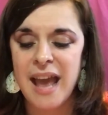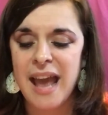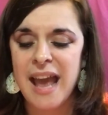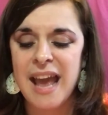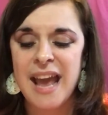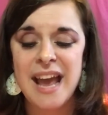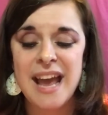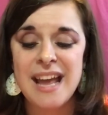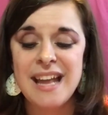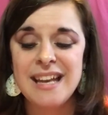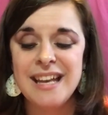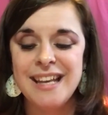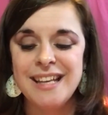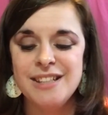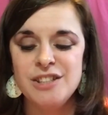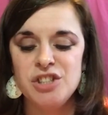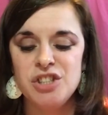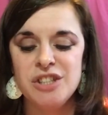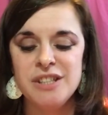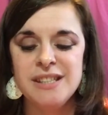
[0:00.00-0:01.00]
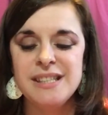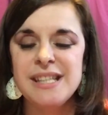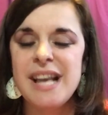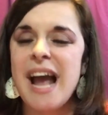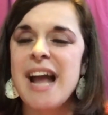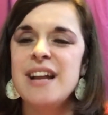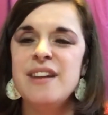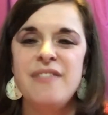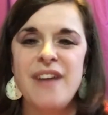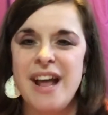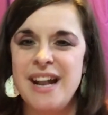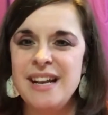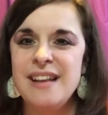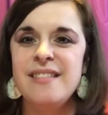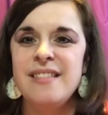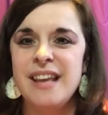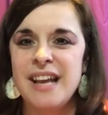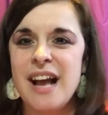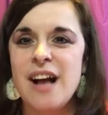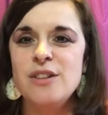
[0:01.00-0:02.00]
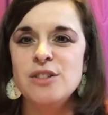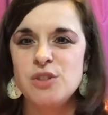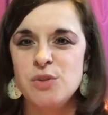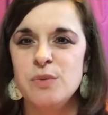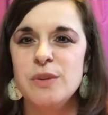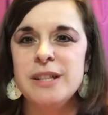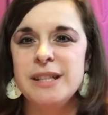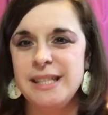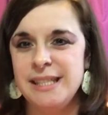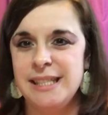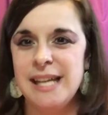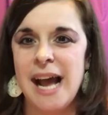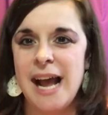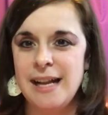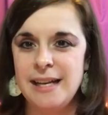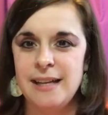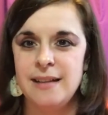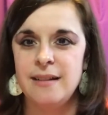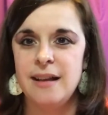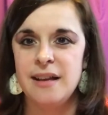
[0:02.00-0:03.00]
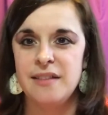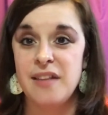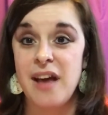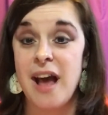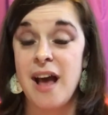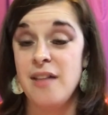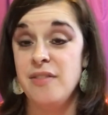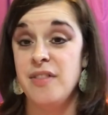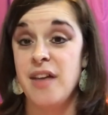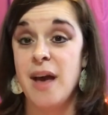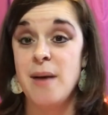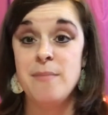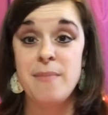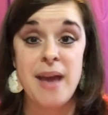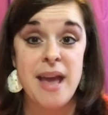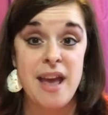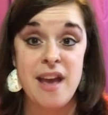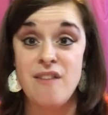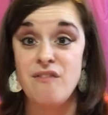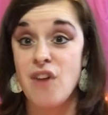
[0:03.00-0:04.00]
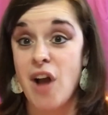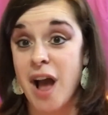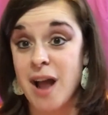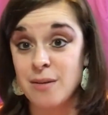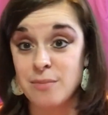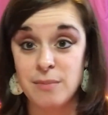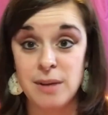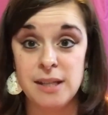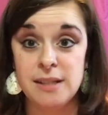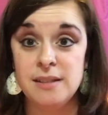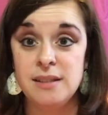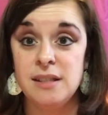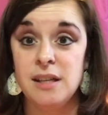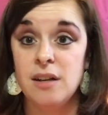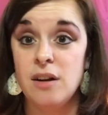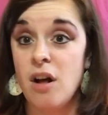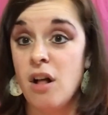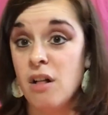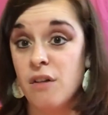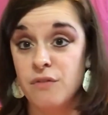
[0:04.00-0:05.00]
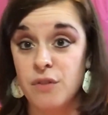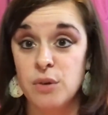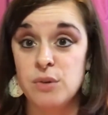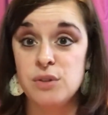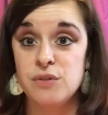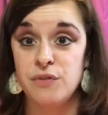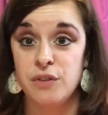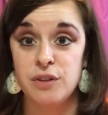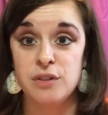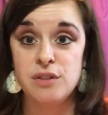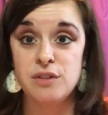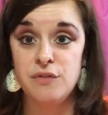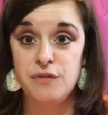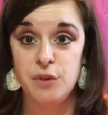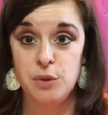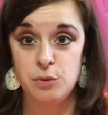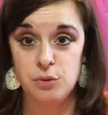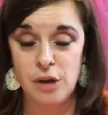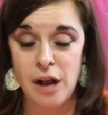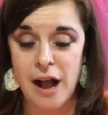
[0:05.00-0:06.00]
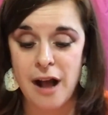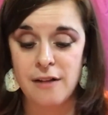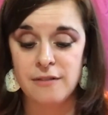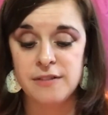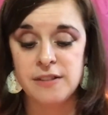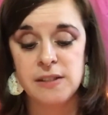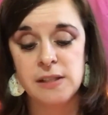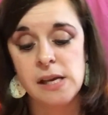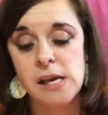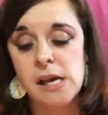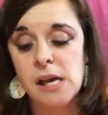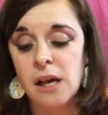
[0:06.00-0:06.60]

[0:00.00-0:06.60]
And just kind of anything else really tiny like that may have gotten missed in all of those first few drafts.